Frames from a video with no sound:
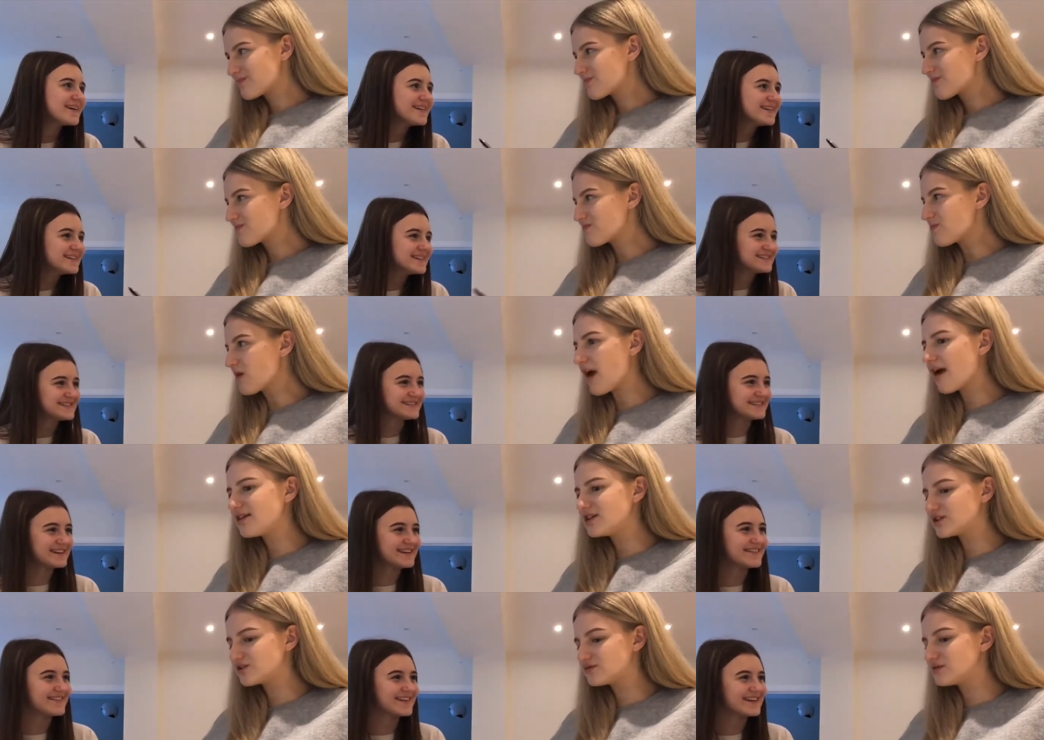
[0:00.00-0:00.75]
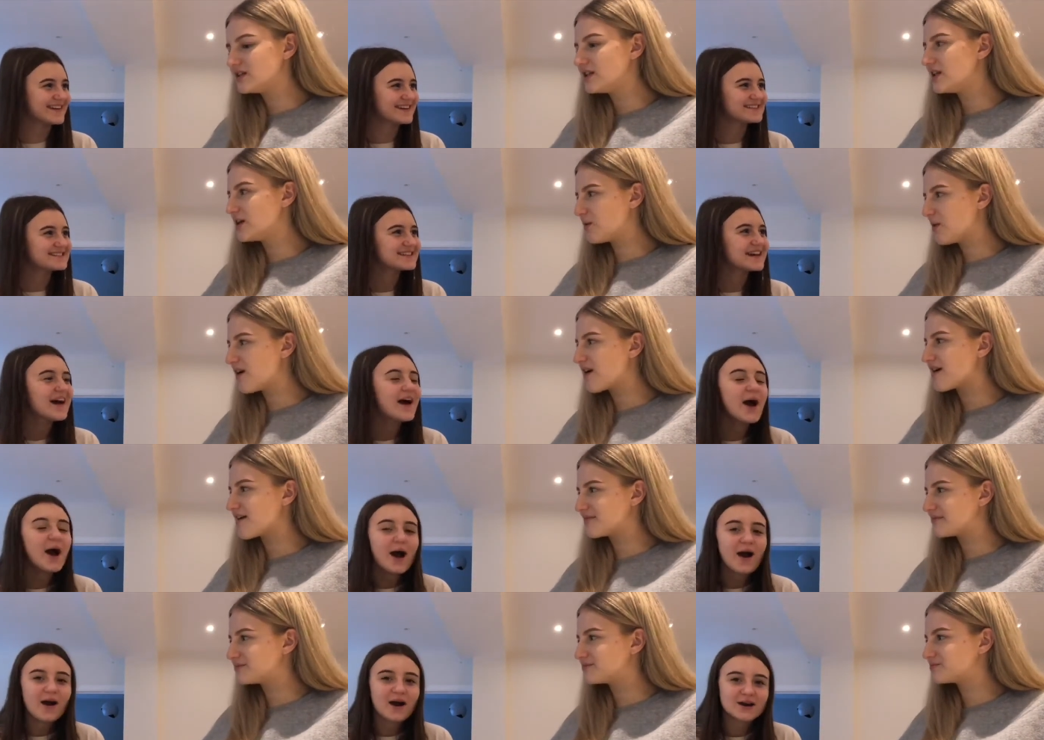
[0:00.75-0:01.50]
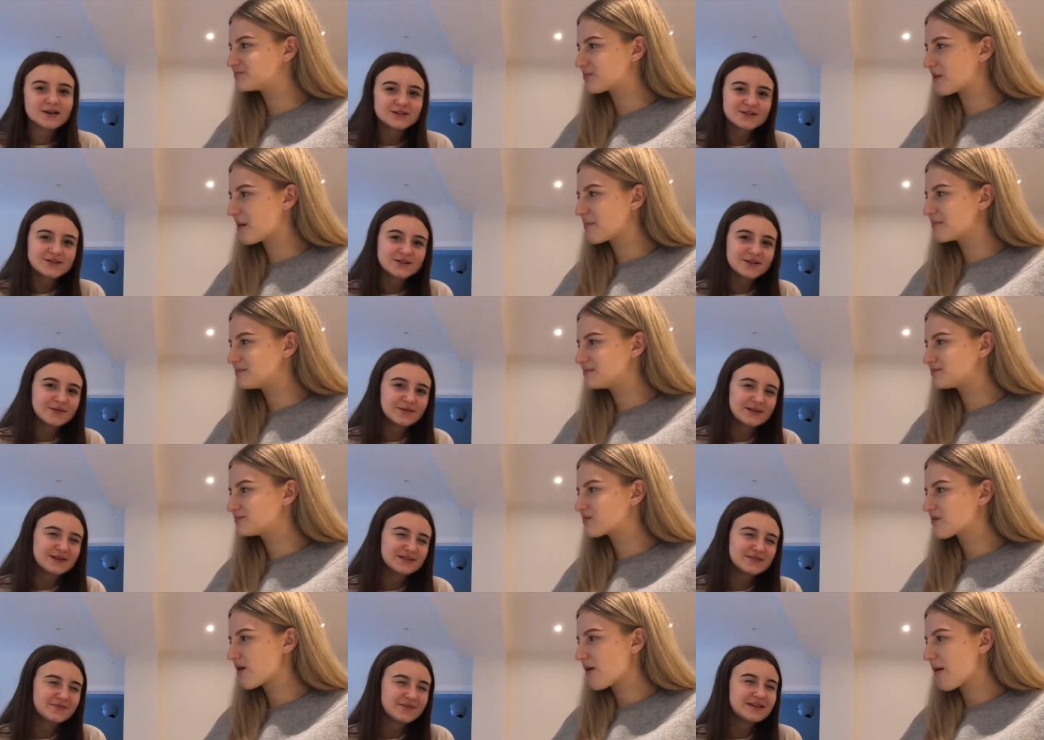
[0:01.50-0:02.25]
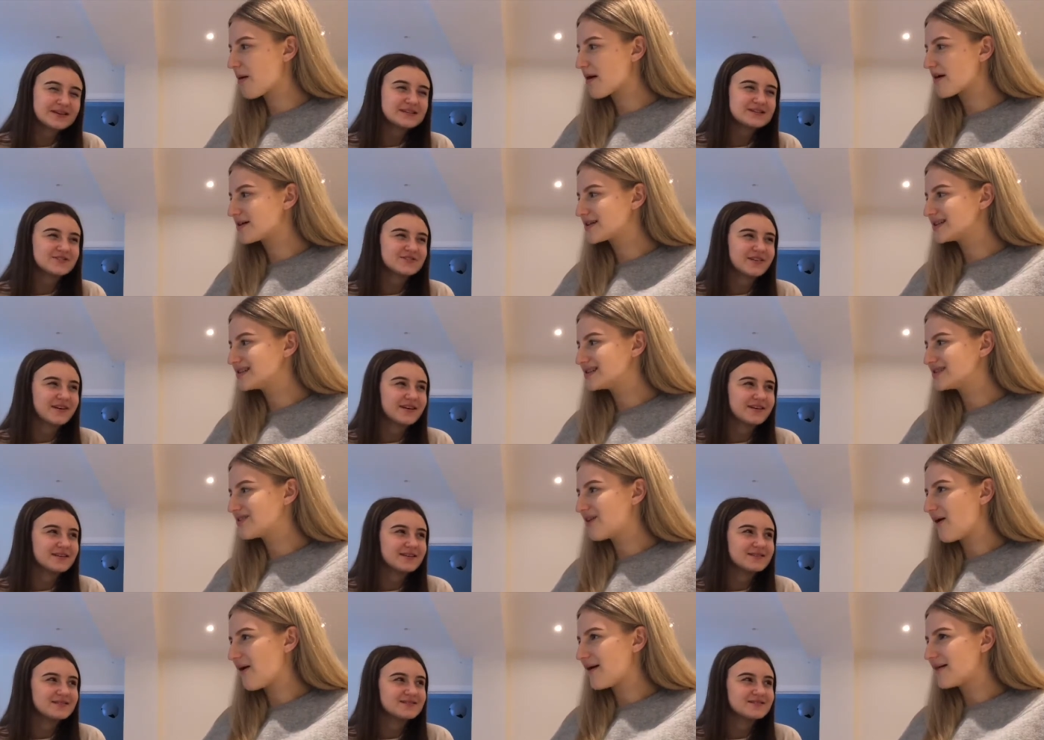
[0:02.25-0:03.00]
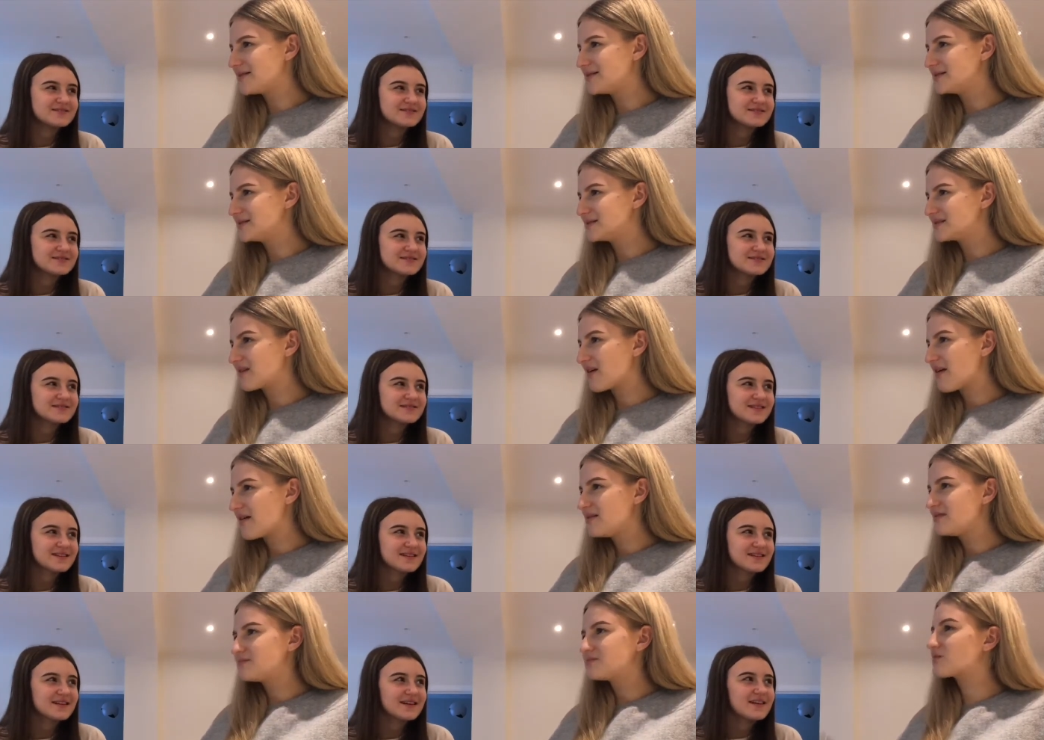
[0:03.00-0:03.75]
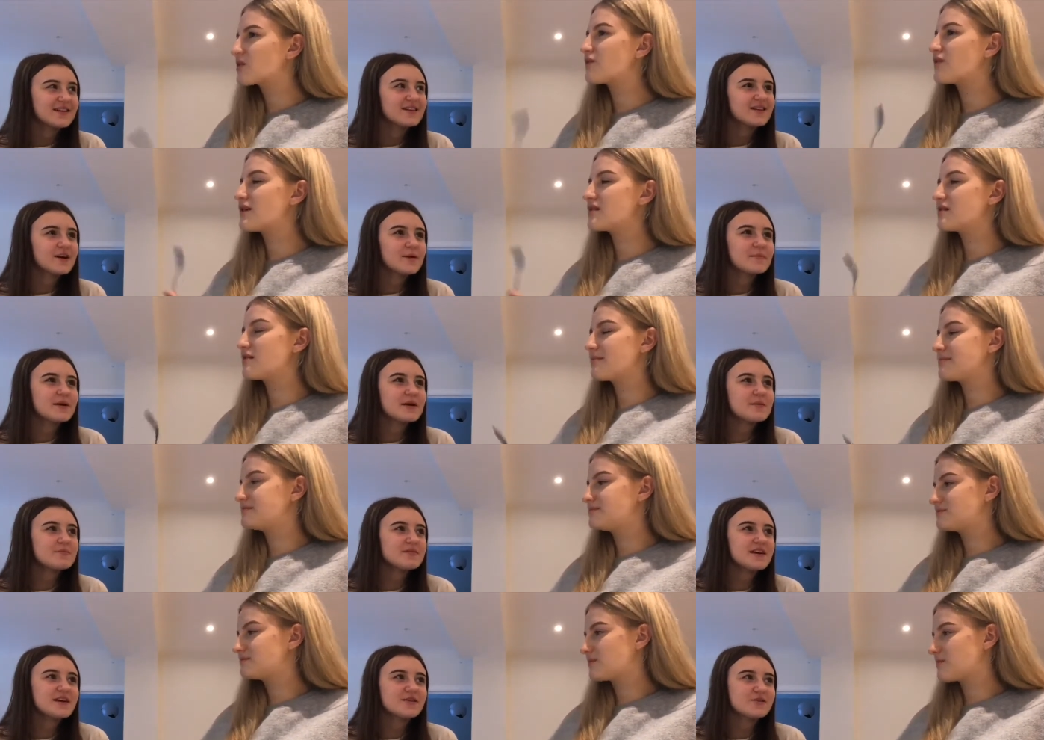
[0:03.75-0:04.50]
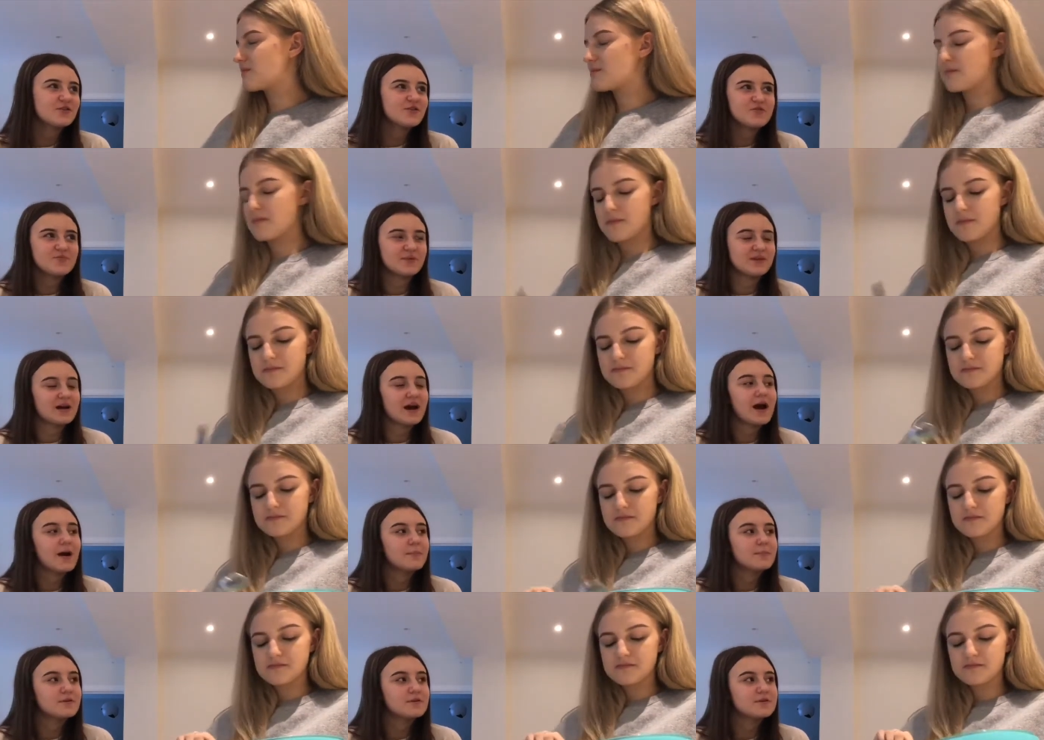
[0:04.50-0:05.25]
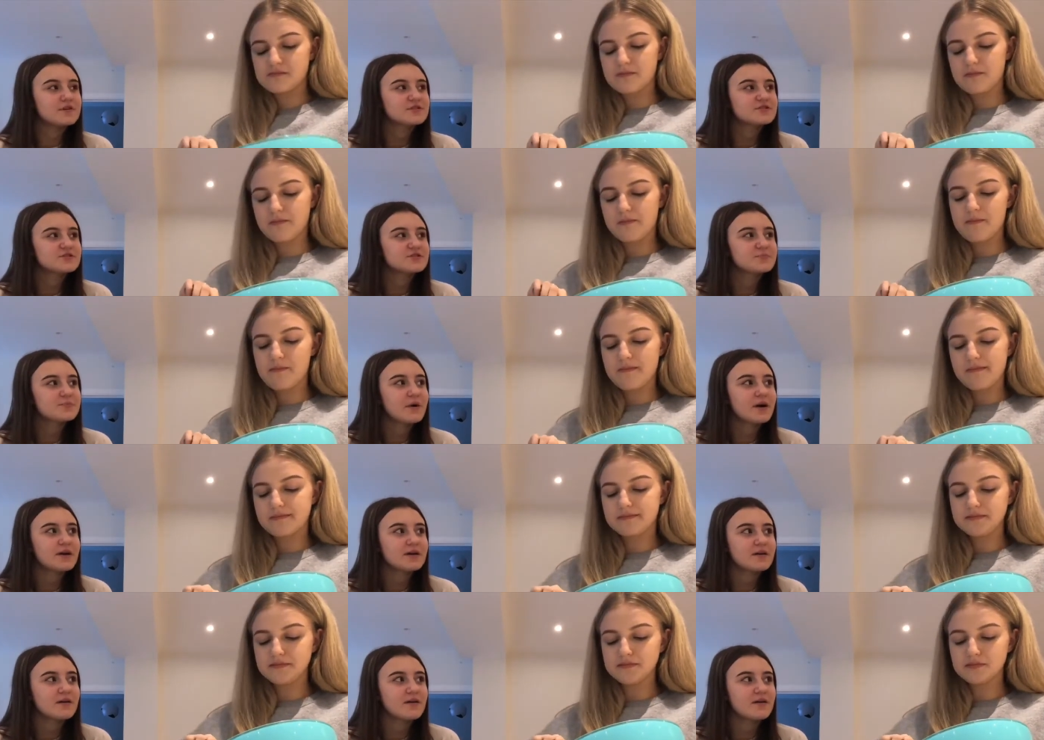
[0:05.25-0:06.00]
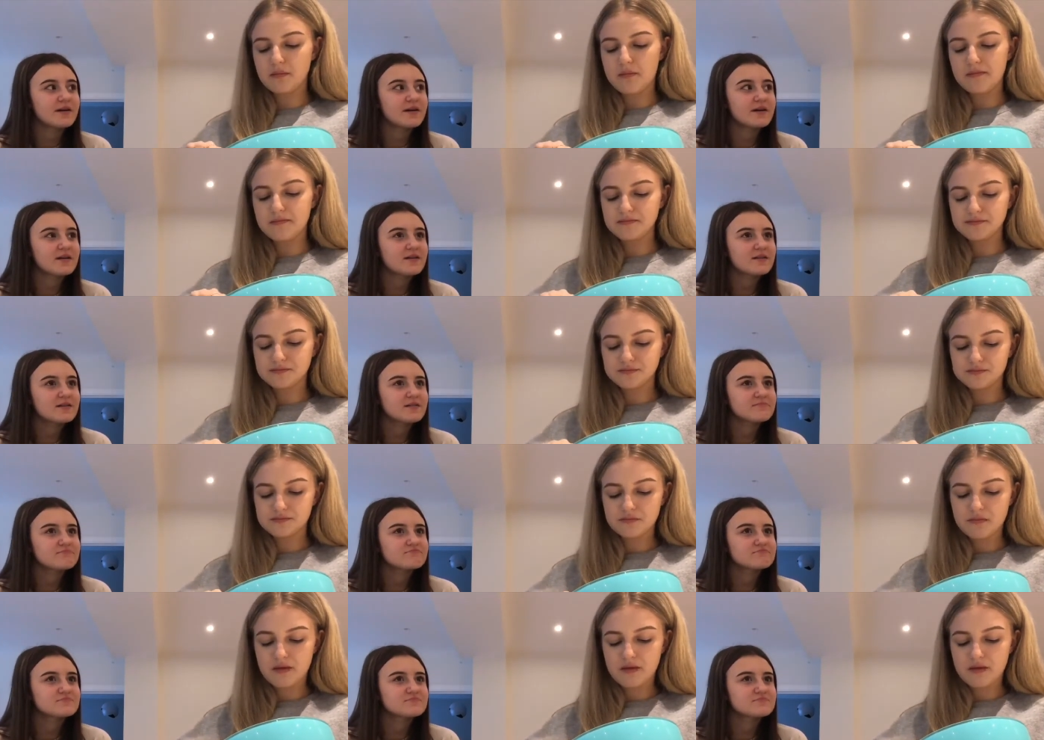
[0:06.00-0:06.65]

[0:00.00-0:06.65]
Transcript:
Speaker 1: it's really weird. I don't know. It's really strange. like maybe they could have been ambushed by like